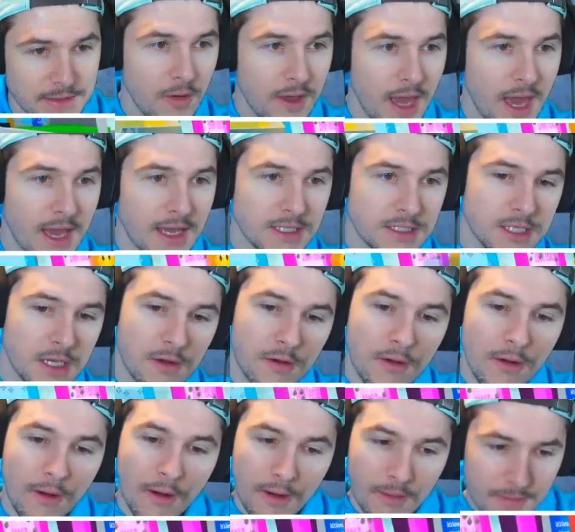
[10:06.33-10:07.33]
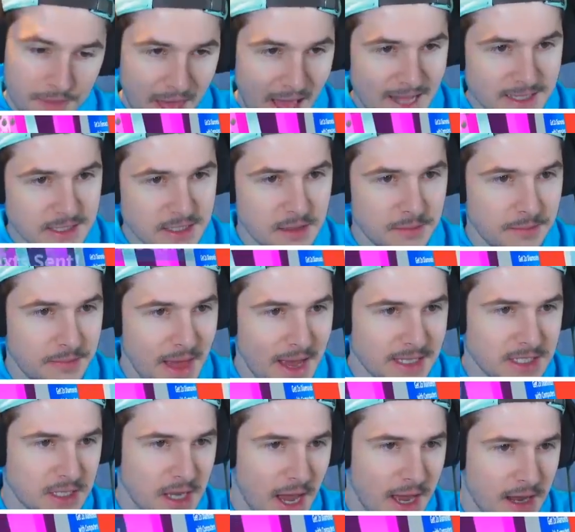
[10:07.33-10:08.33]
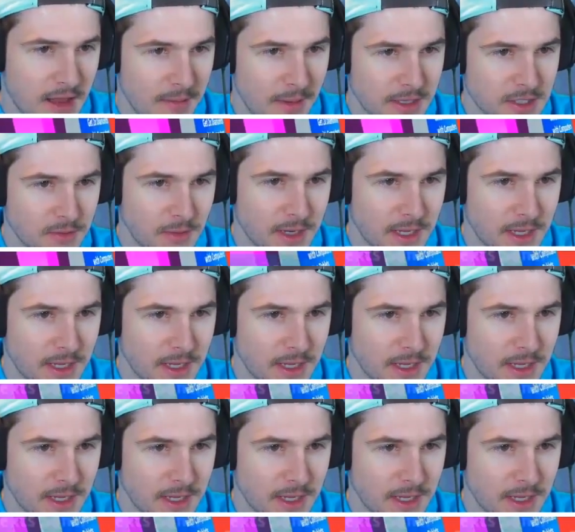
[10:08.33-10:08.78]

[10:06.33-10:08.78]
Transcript: Okay, so that's the that's kind of the best way